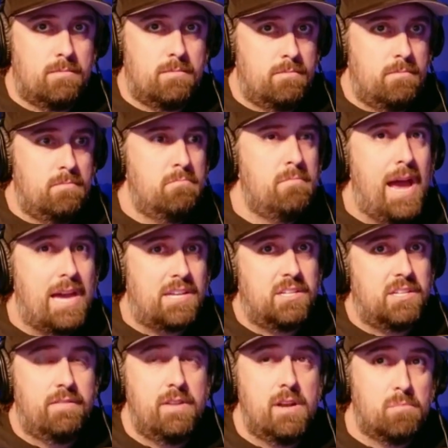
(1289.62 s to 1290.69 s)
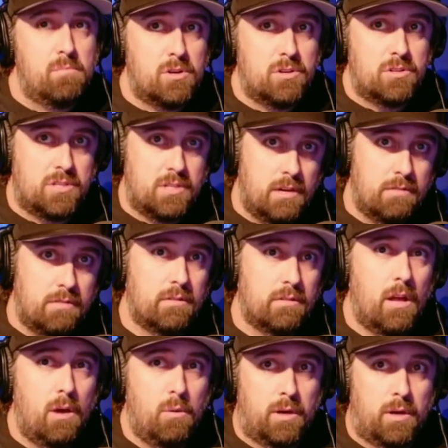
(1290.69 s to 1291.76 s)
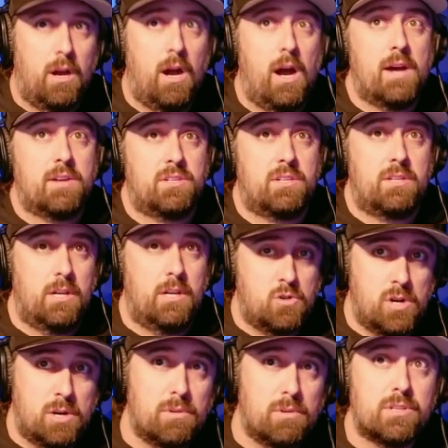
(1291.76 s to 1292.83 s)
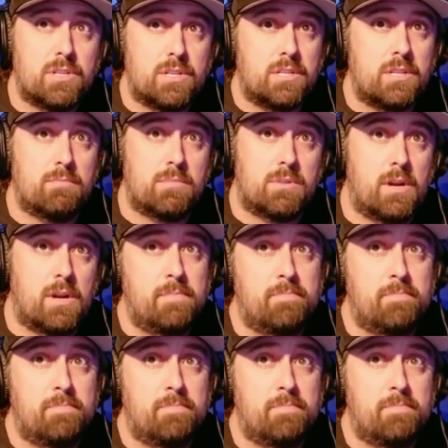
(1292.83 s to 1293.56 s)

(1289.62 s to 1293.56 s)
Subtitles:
massive numbers of lower cost attritable systems, right?